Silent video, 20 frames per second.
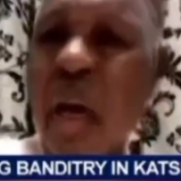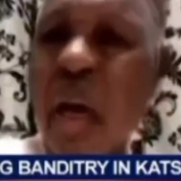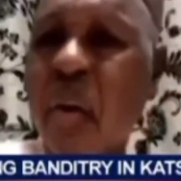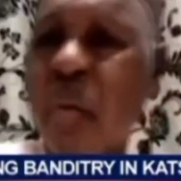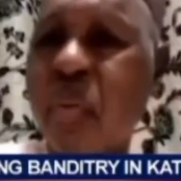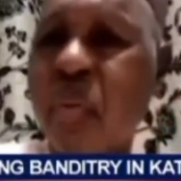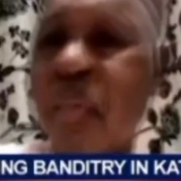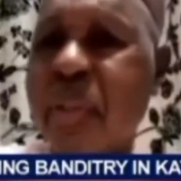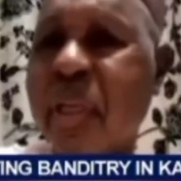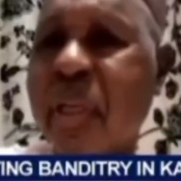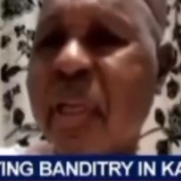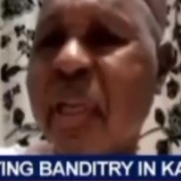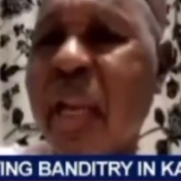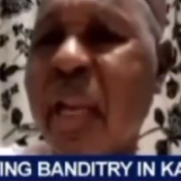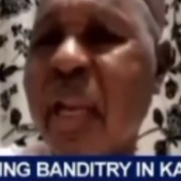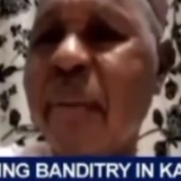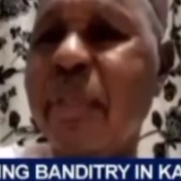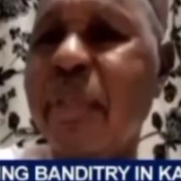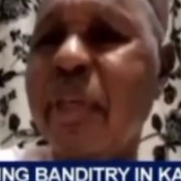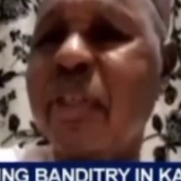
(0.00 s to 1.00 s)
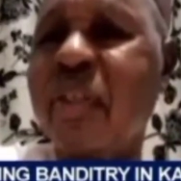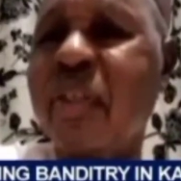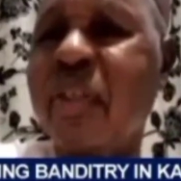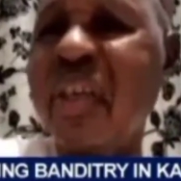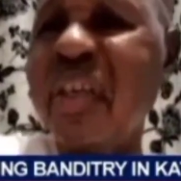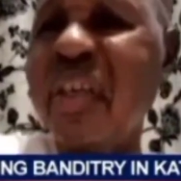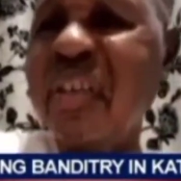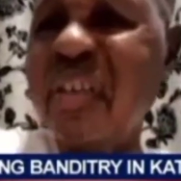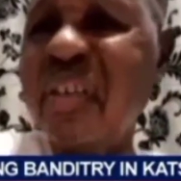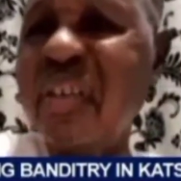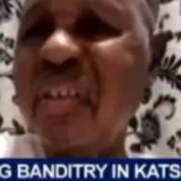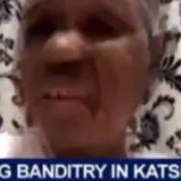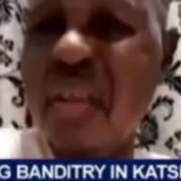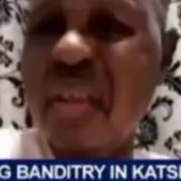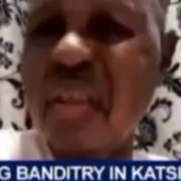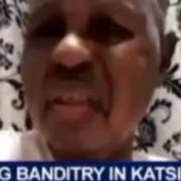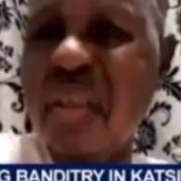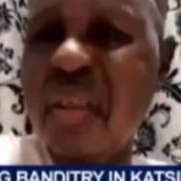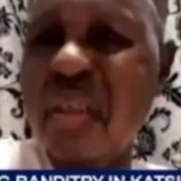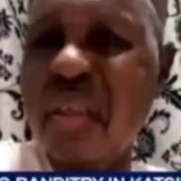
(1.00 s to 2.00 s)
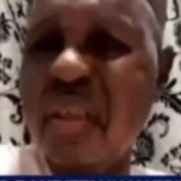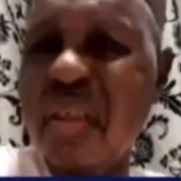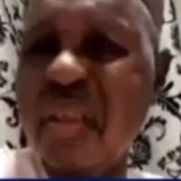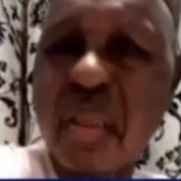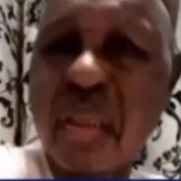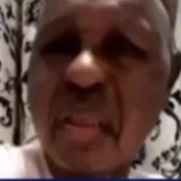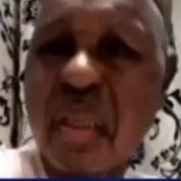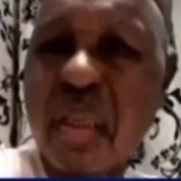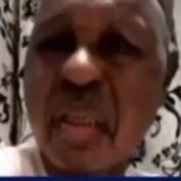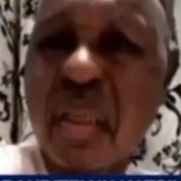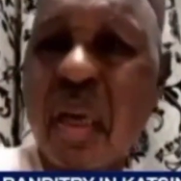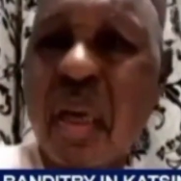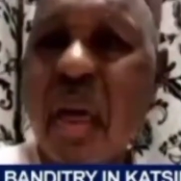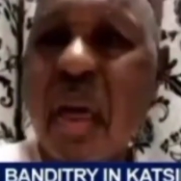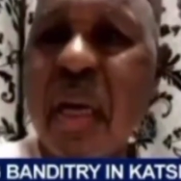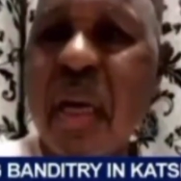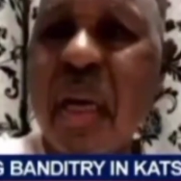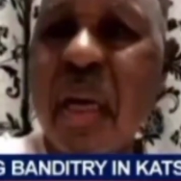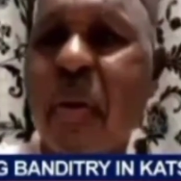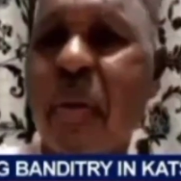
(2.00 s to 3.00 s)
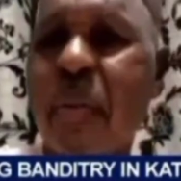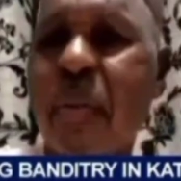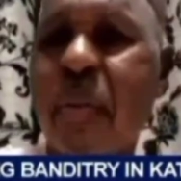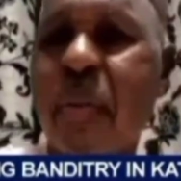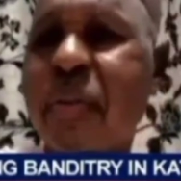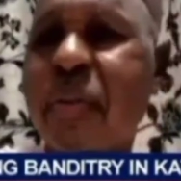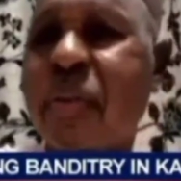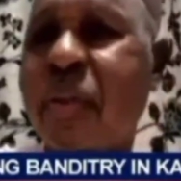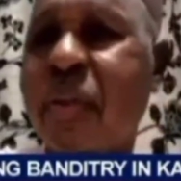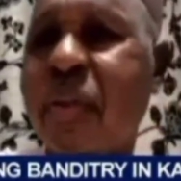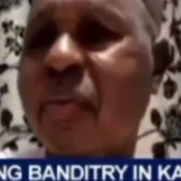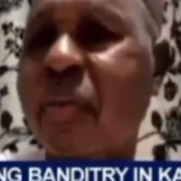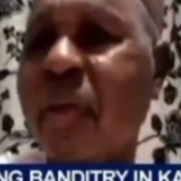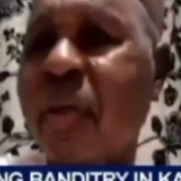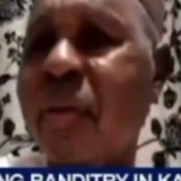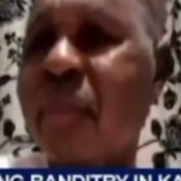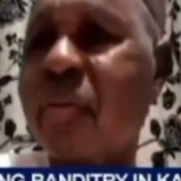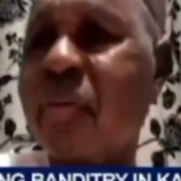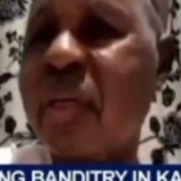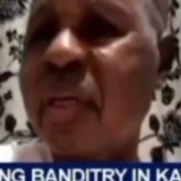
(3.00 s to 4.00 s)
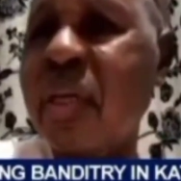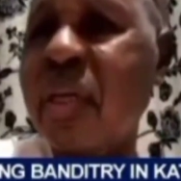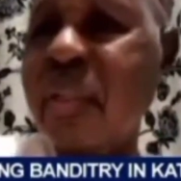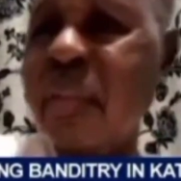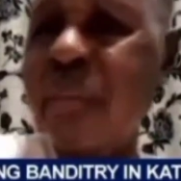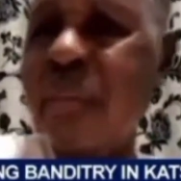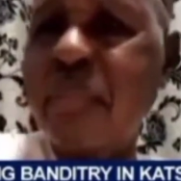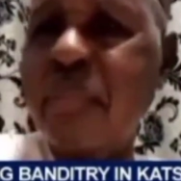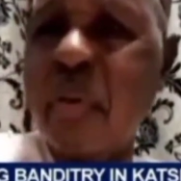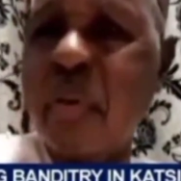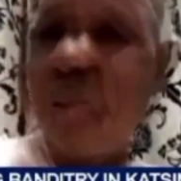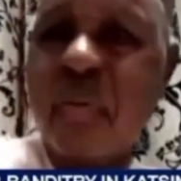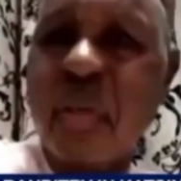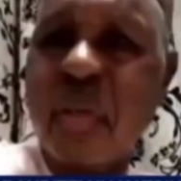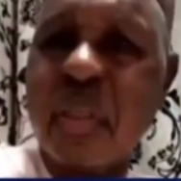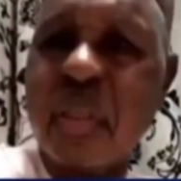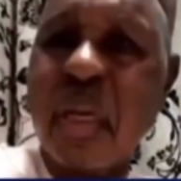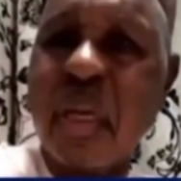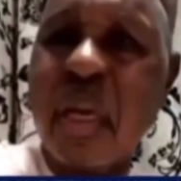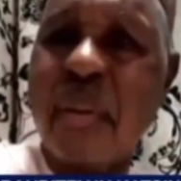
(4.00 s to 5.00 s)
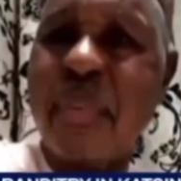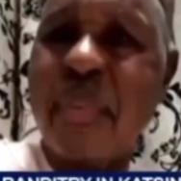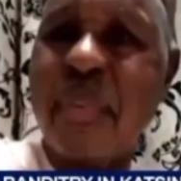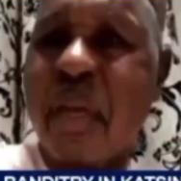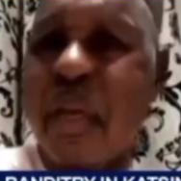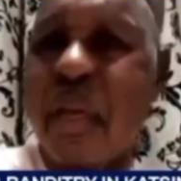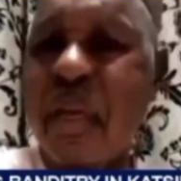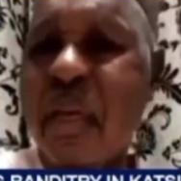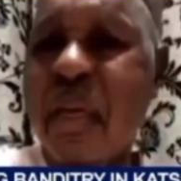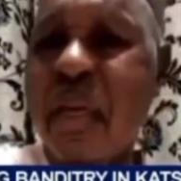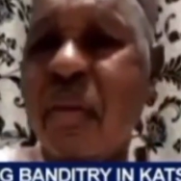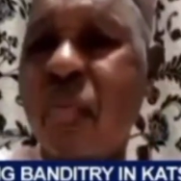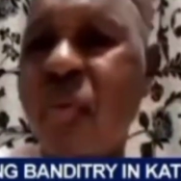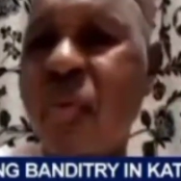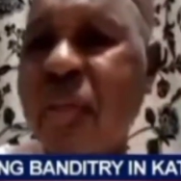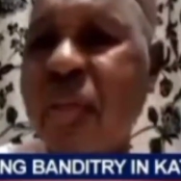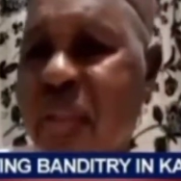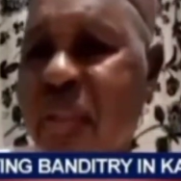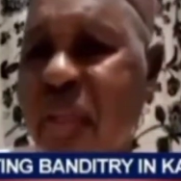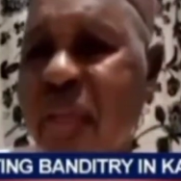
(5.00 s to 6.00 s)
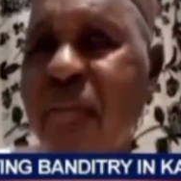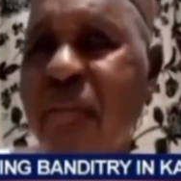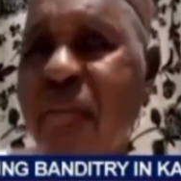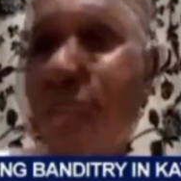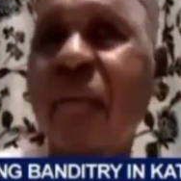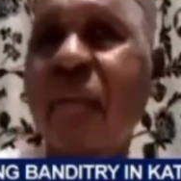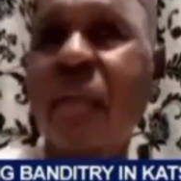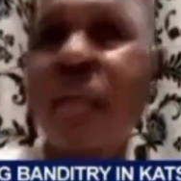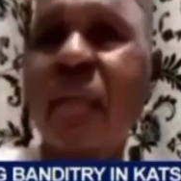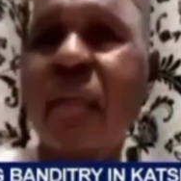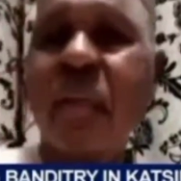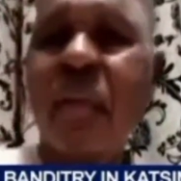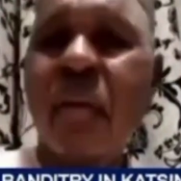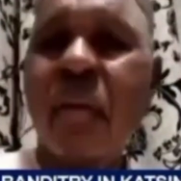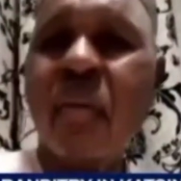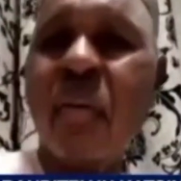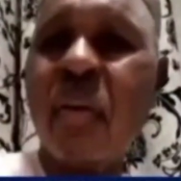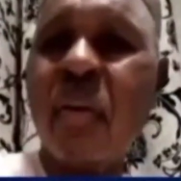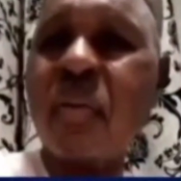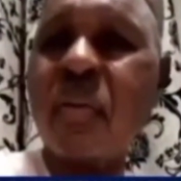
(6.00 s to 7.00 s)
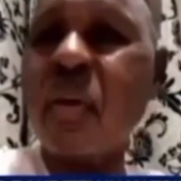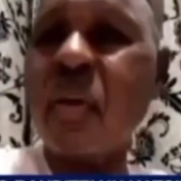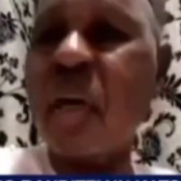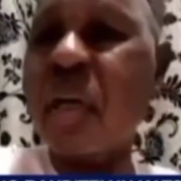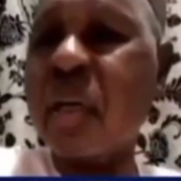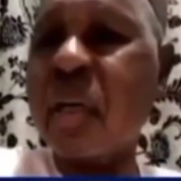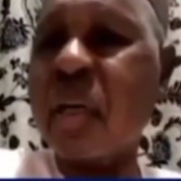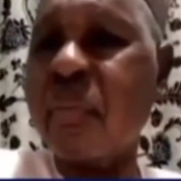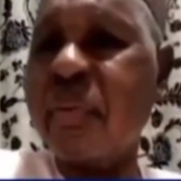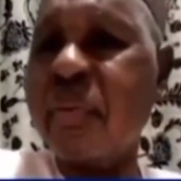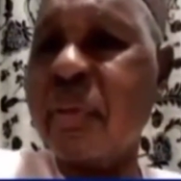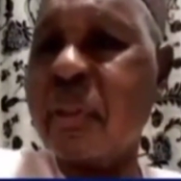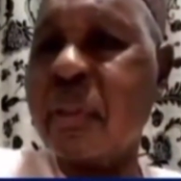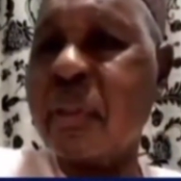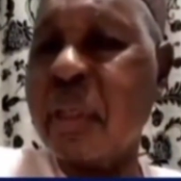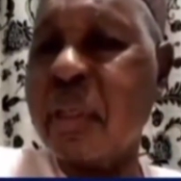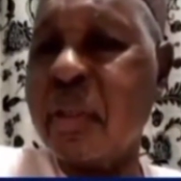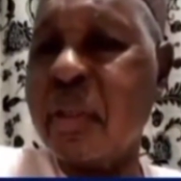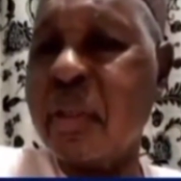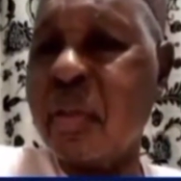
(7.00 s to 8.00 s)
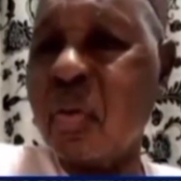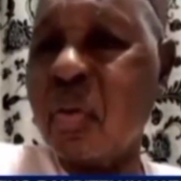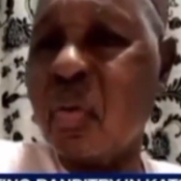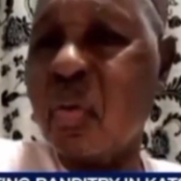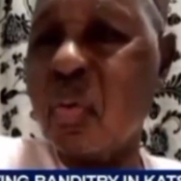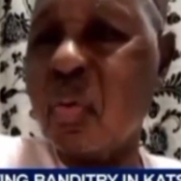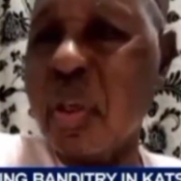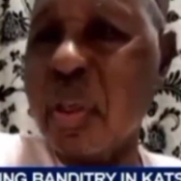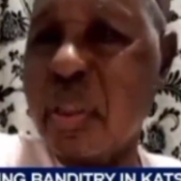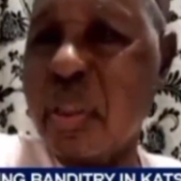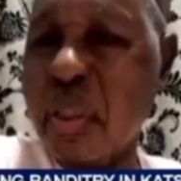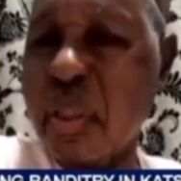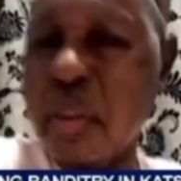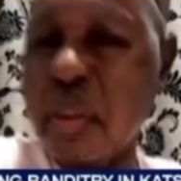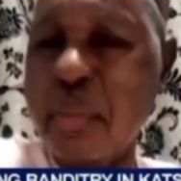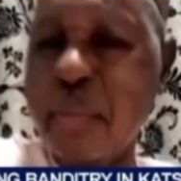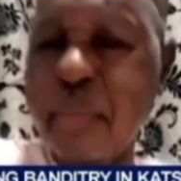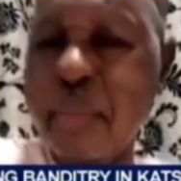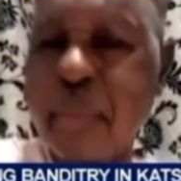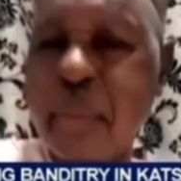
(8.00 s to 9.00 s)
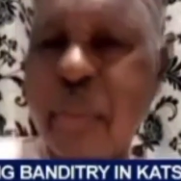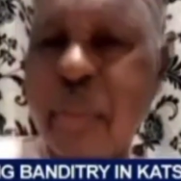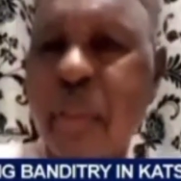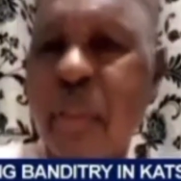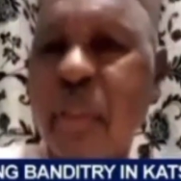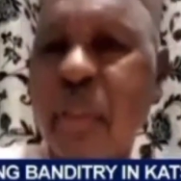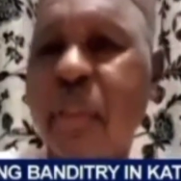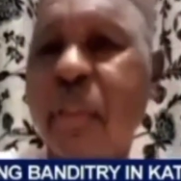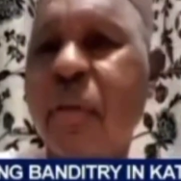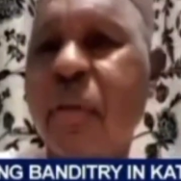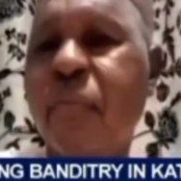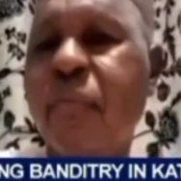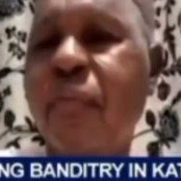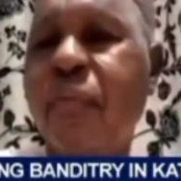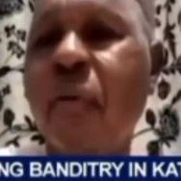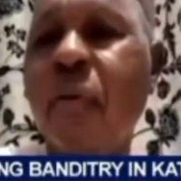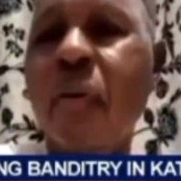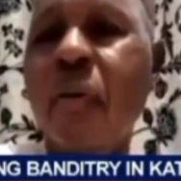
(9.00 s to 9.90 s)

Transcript: with the climate change, lack of access to education, both Islamically and Western, also aggravated the situation. The